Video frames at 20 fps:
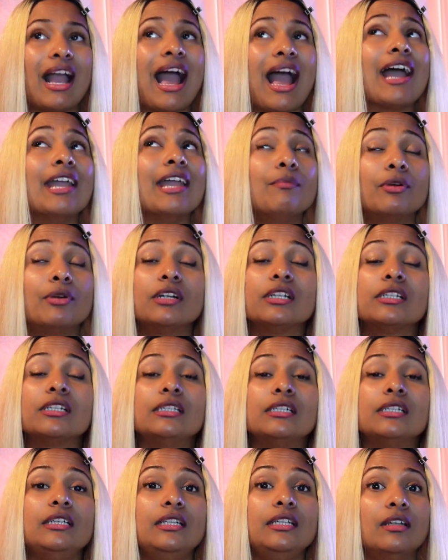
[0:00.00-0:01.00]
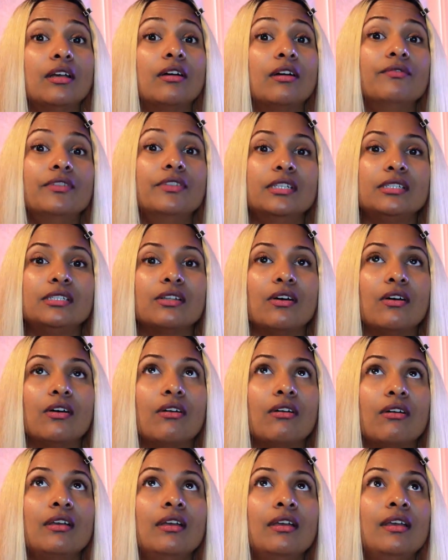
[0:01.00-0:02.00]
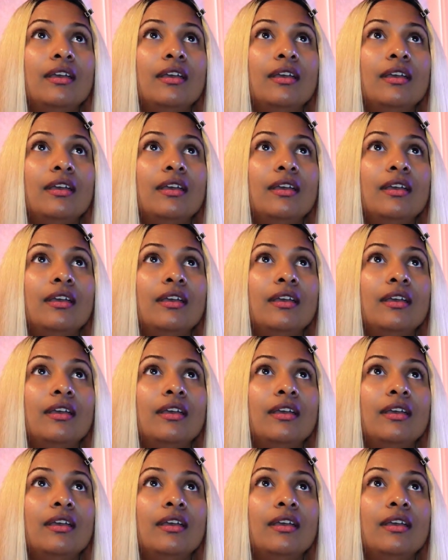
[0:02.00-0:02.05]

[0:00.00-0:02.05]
I personally love the song.